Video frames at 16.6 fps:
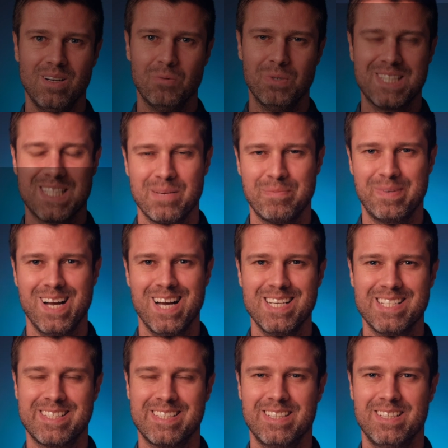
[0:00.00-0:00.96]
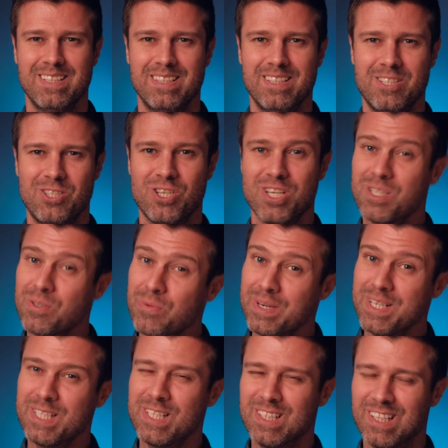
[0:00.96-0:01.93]
What's up, guys? Just
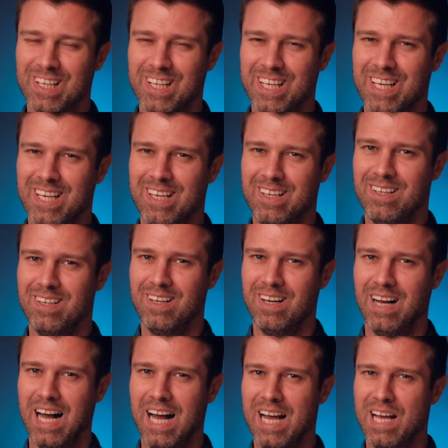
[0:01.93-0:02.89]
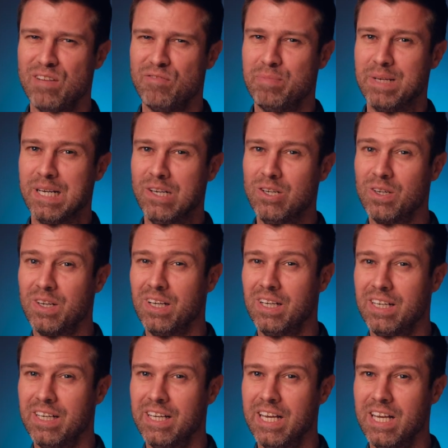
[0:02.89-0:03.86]
recently, I have been
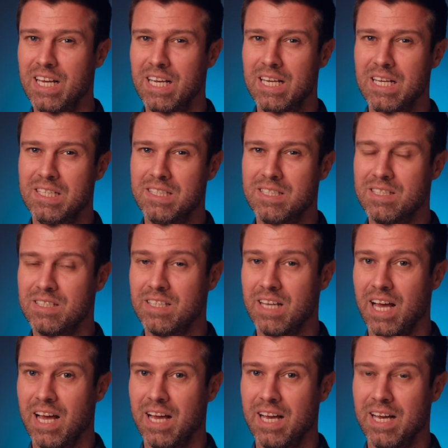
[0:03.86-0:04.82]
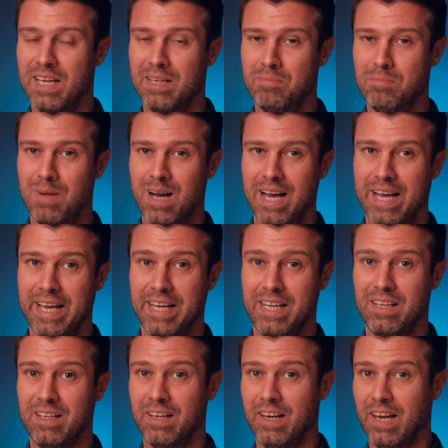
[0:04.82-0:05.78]
looking inside my
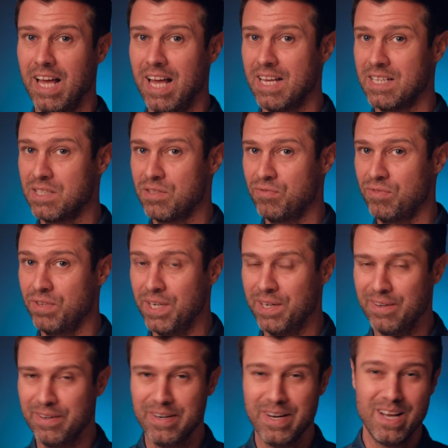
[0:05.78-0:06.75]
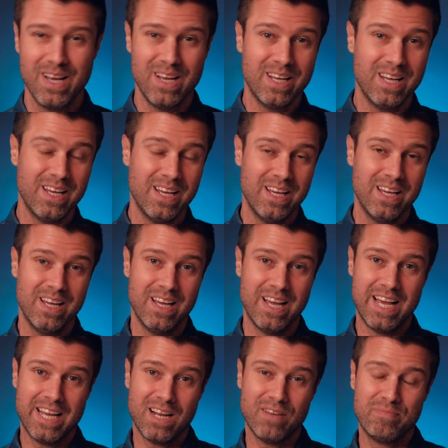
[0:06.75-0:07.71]
Glassphere,
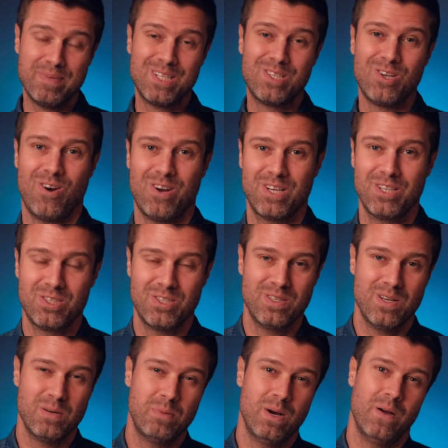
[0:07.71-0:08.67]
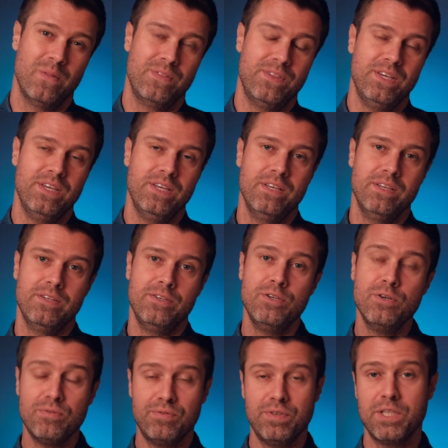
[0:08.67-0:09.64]
and I've been talking to you about the
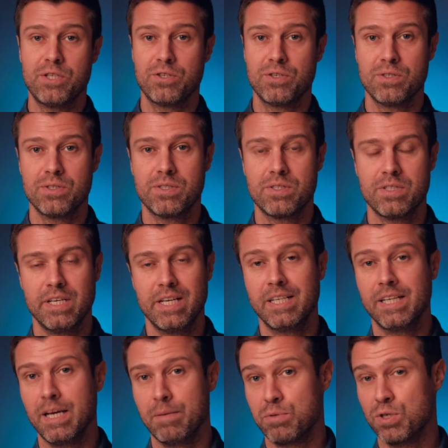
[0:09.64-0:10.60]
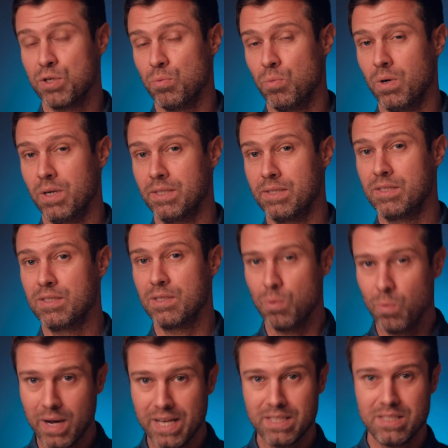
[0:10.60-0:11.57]
new features in Capture One
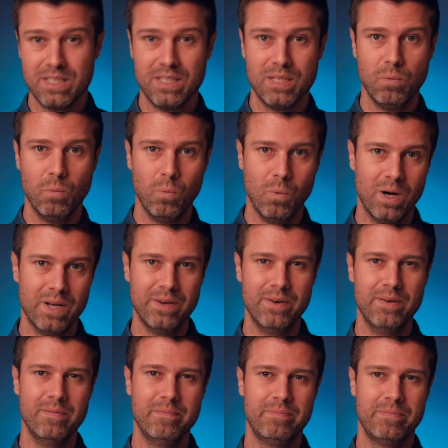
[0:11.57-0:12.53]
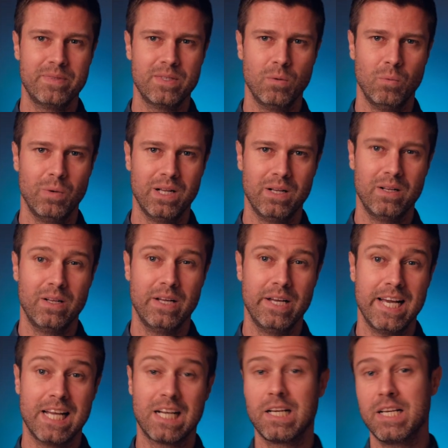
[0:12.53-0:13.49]
21. Well,
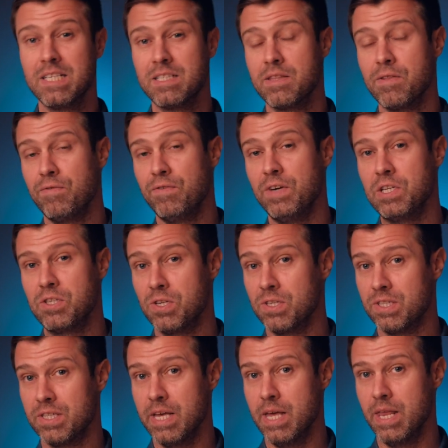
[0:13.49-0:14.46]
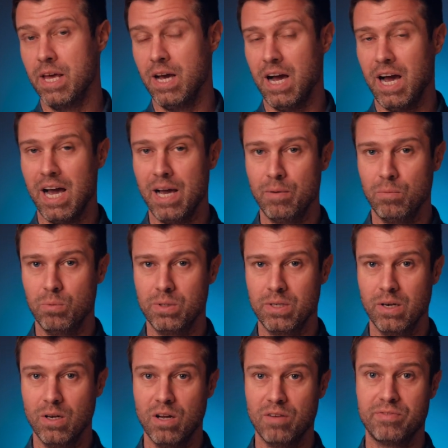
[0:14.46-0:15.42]
at least the features that I would
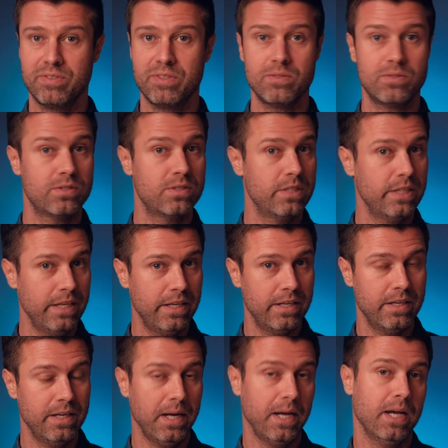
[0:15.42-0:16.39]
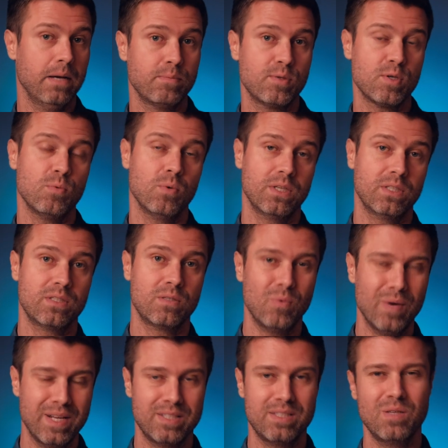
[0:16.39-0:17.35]
love to see in Capture One
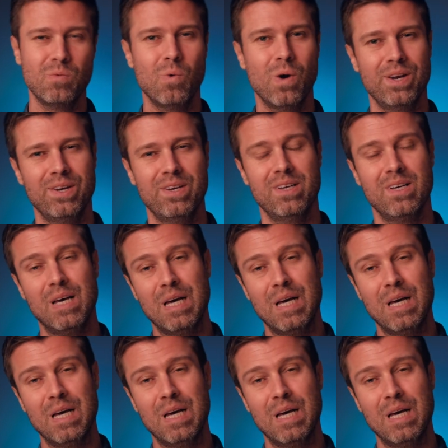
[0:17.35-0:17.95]
21.